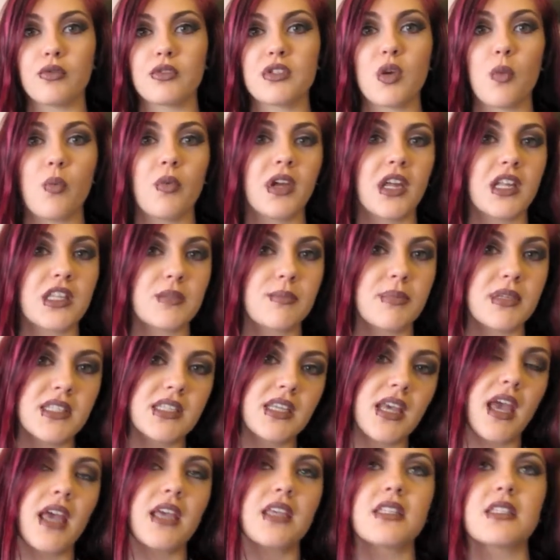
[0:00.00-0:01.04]
Someone gets
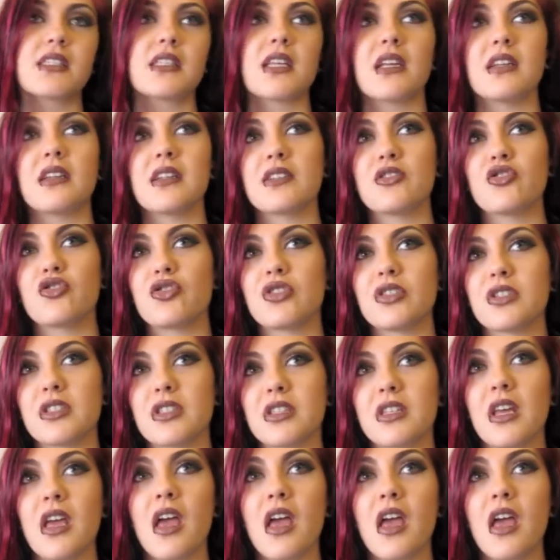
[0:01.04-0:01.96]
possessed, and it's just,